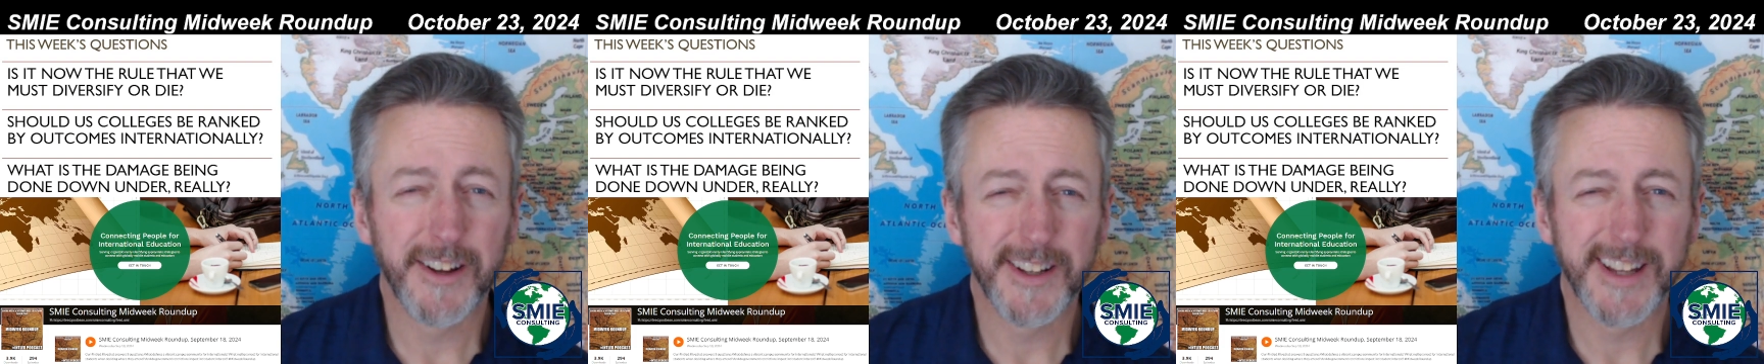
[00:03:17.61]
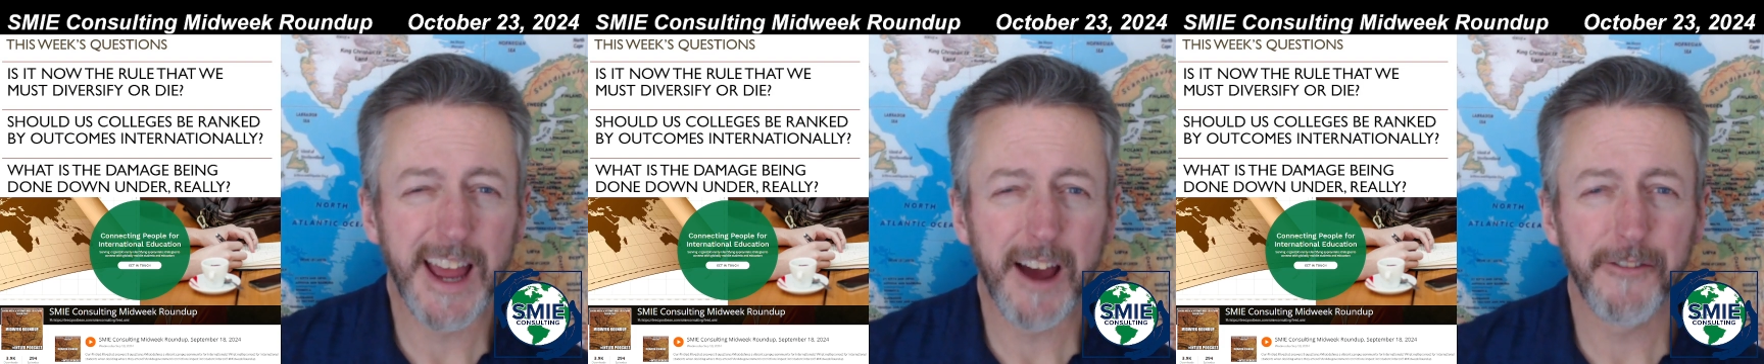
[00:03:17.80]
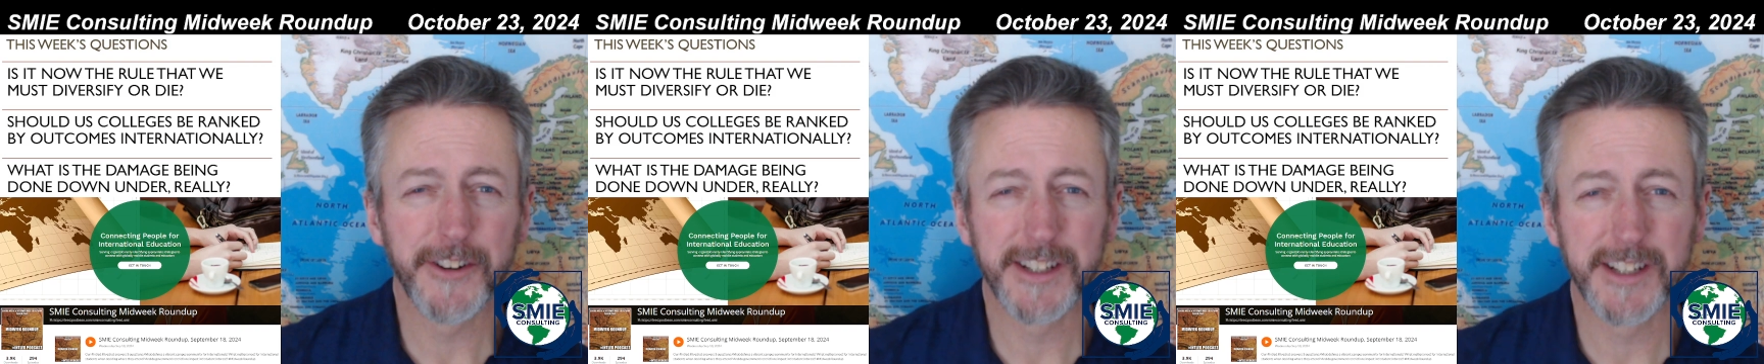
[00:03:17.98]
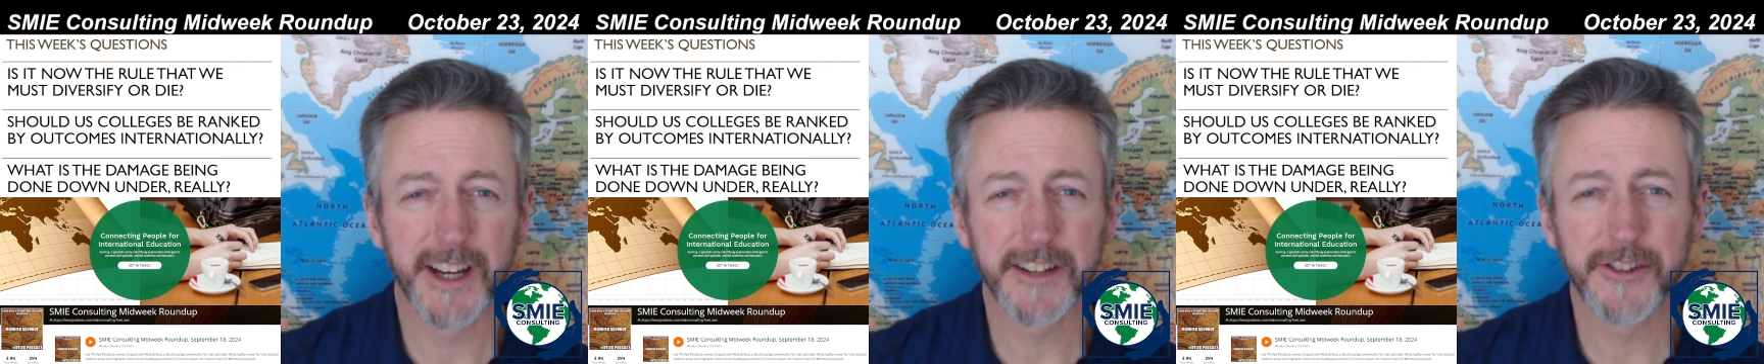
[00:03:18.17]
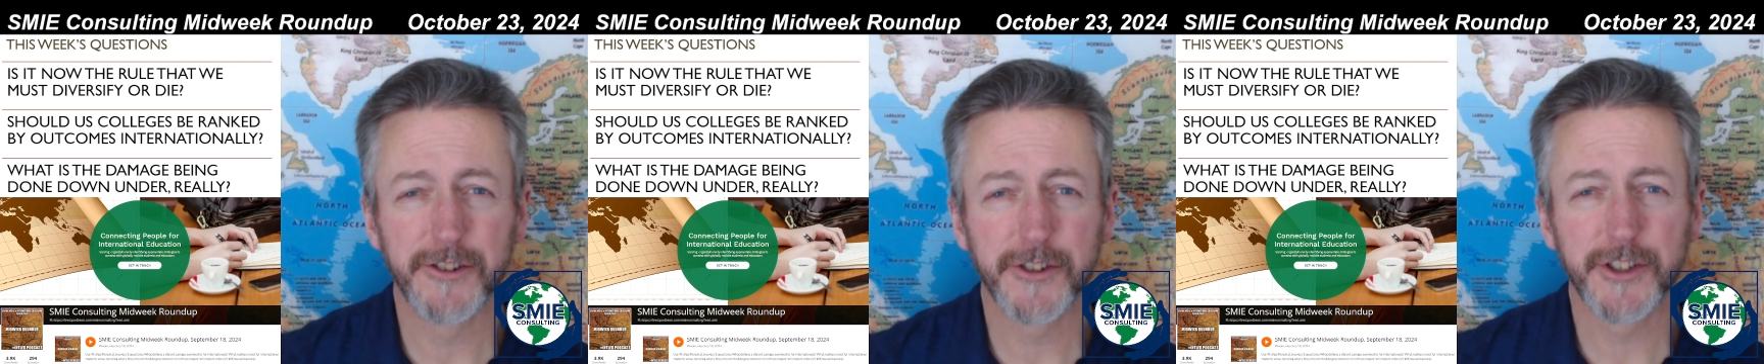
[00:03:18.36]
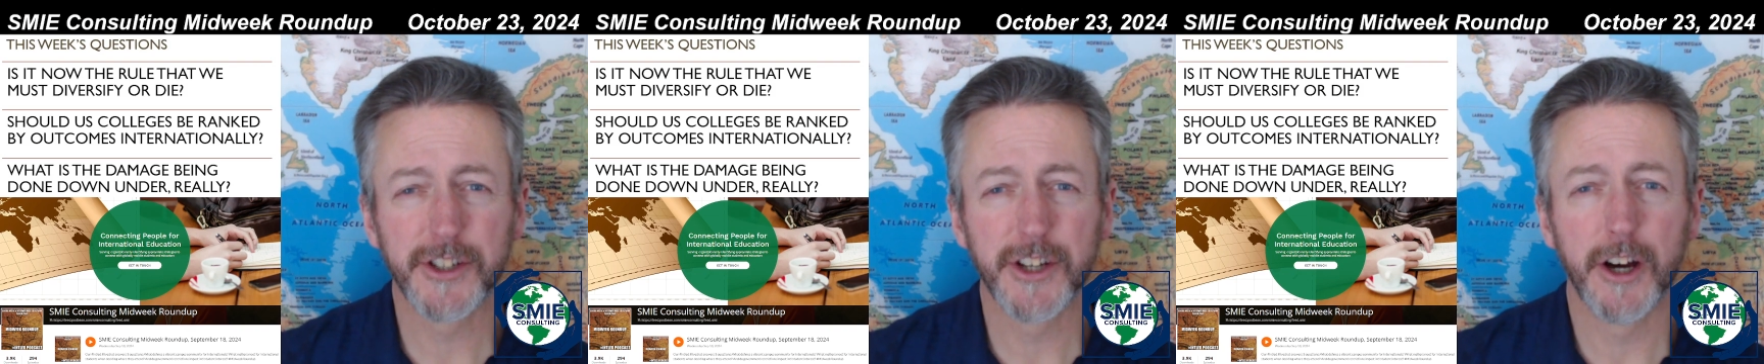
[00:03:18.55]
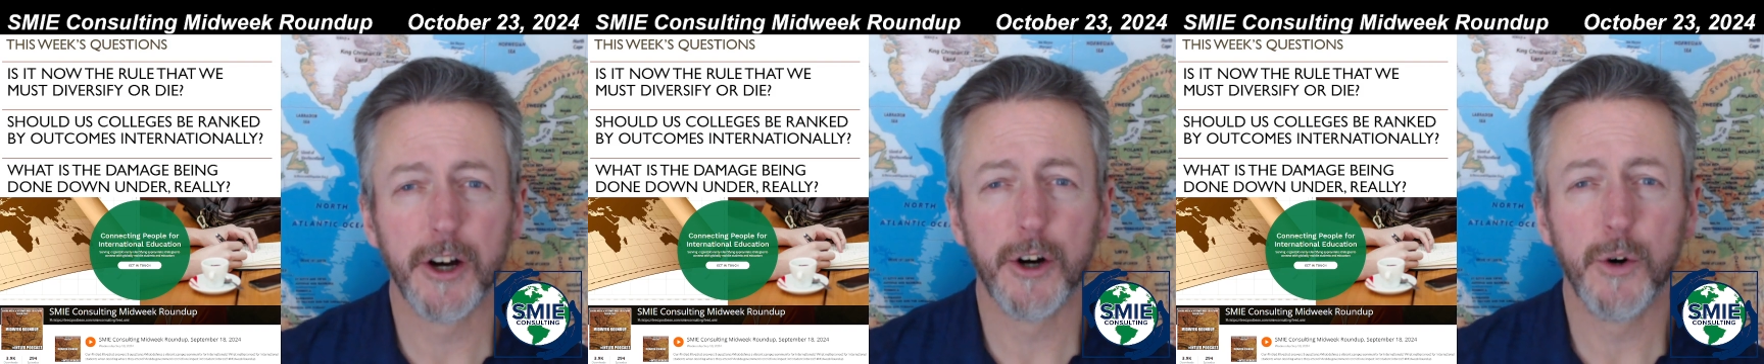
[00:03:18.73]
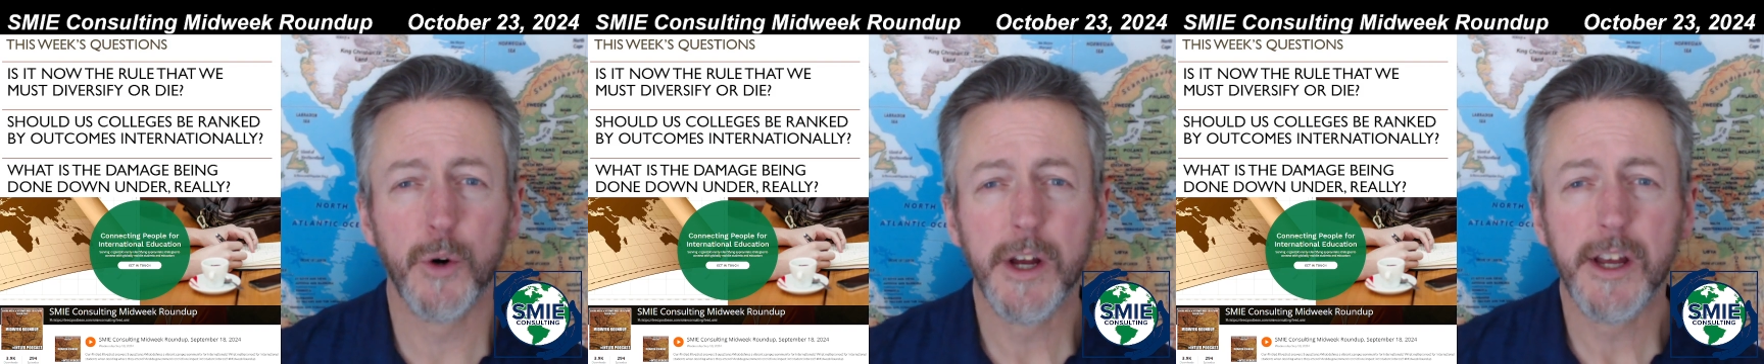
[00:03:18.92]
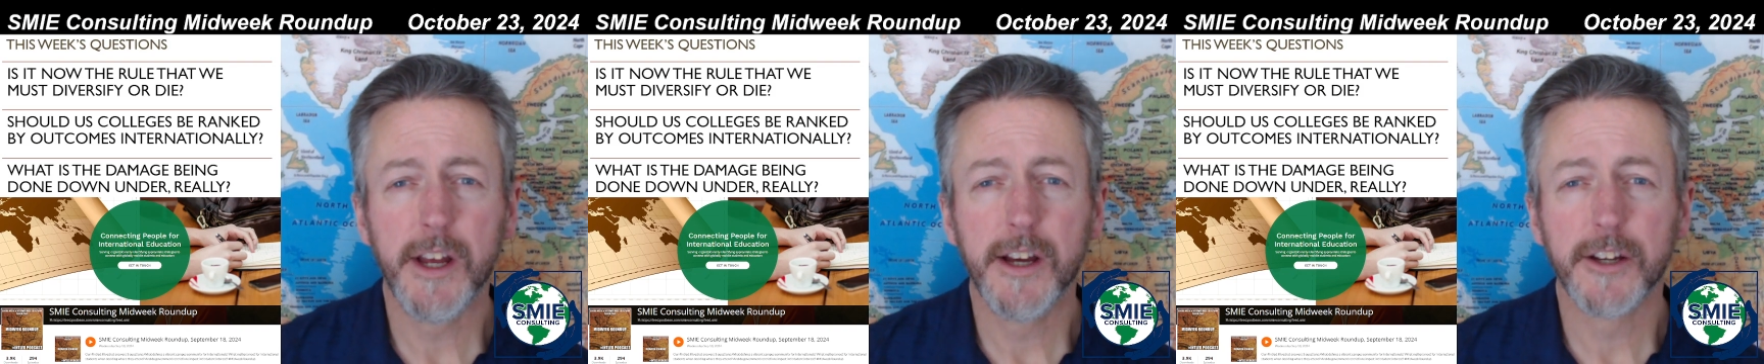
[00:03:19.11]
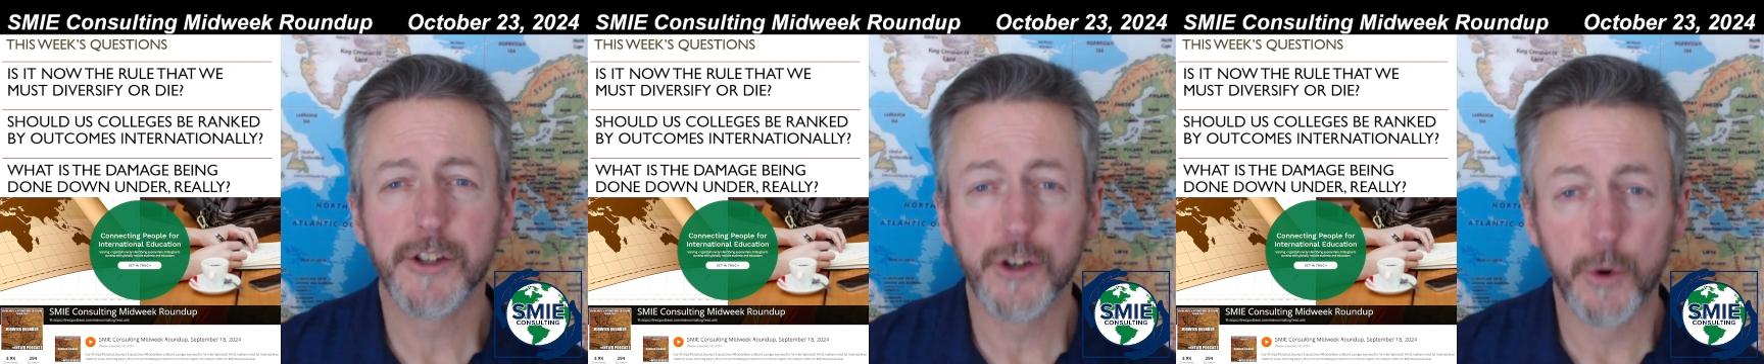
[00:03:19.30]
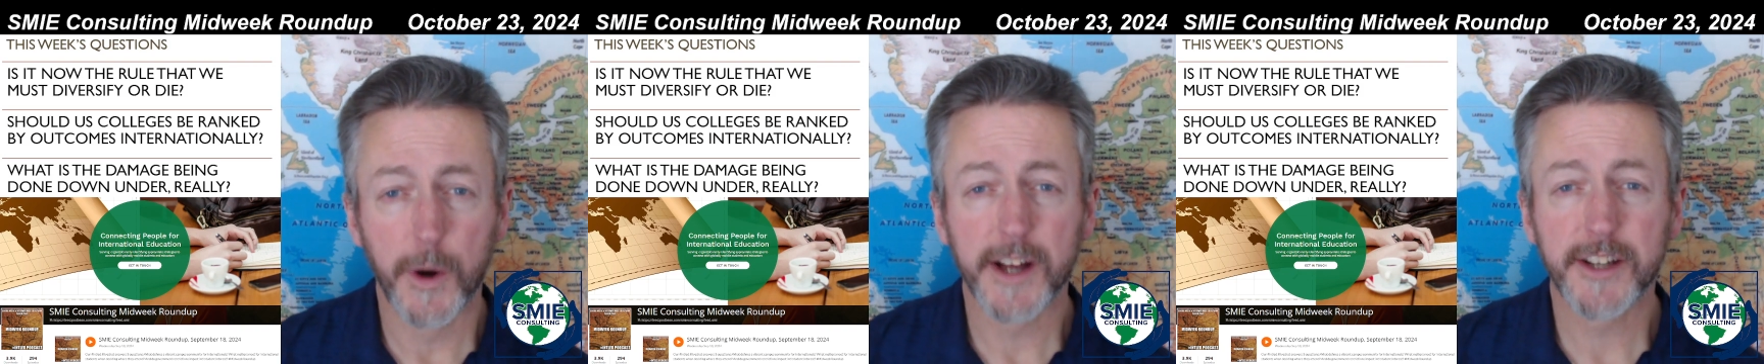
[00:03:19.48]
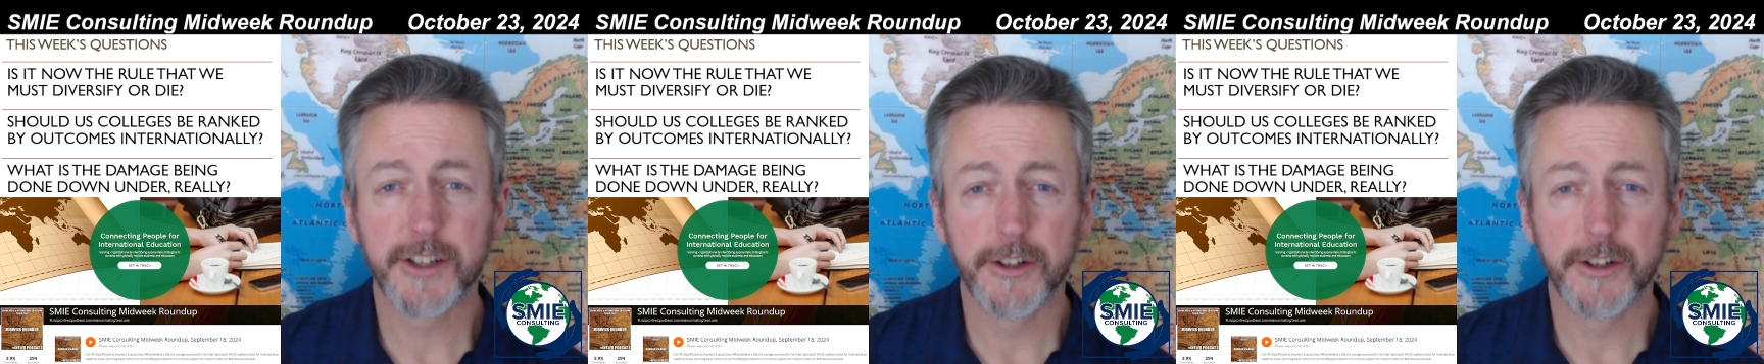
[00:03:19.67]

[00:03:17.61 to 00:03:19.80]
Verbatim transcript: half a dozen or so U.S.